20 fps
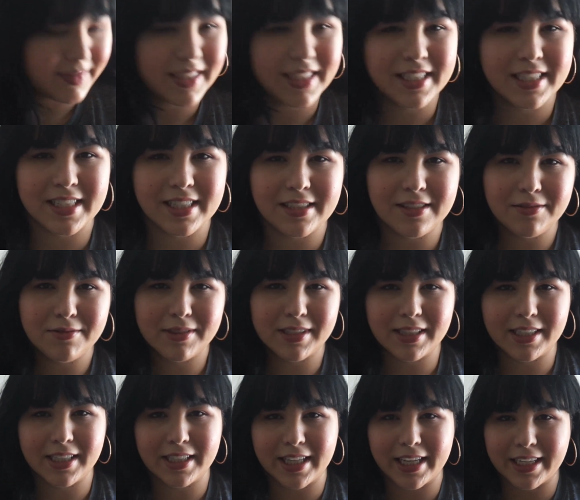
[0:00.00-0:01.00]
This isn't
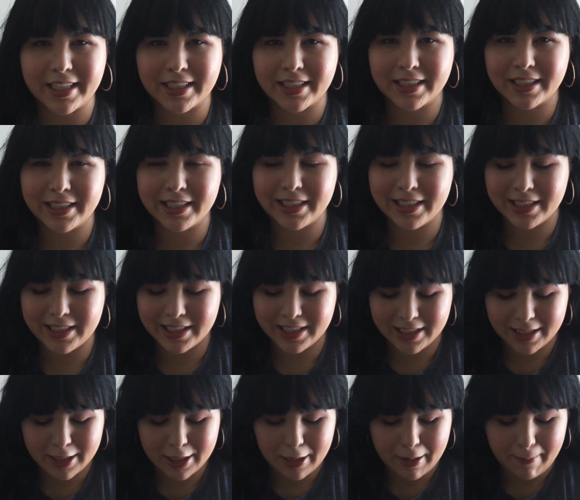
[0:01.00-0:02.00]
really like
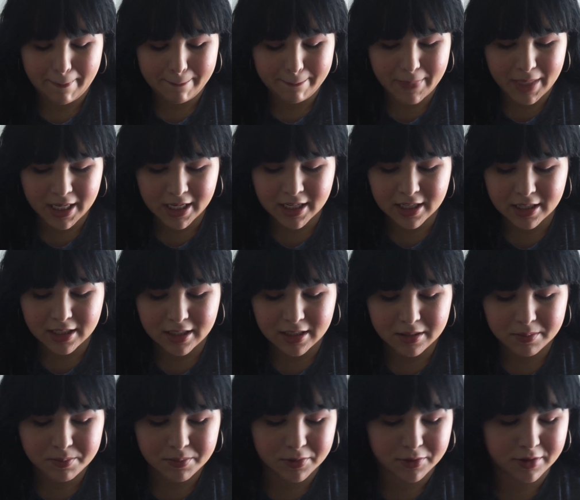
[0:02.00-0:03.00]

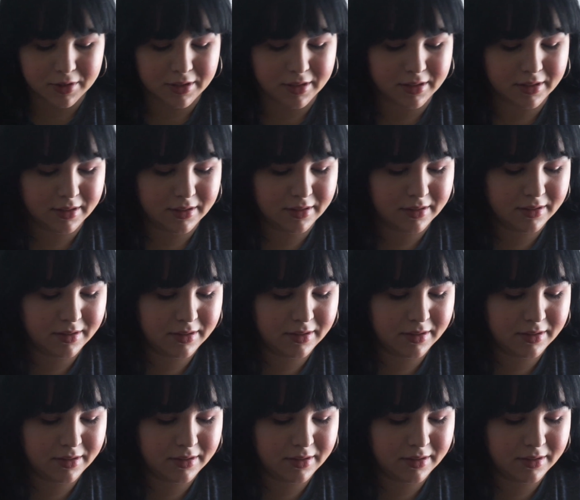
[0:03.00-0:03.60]
makeup or